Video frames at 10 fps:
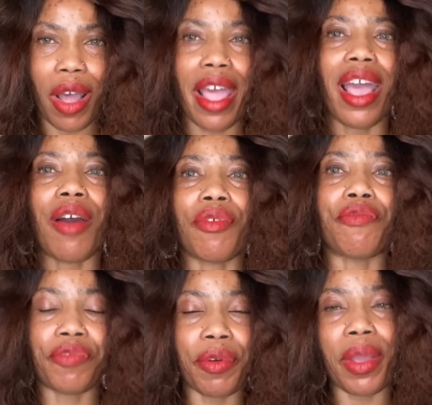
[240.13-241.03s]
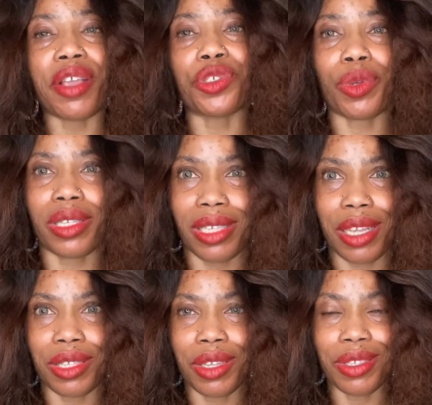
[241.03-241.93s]
I have a very
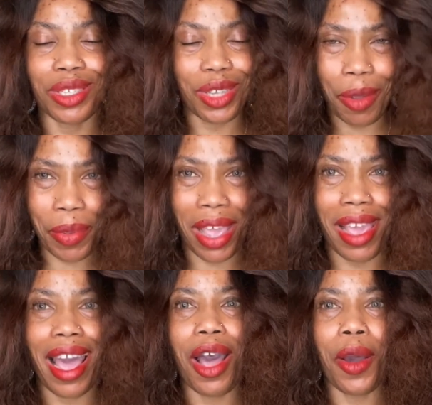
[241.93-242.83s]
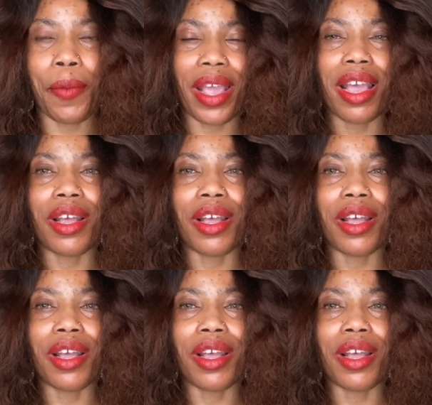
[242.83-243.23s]
interesting topic I'll be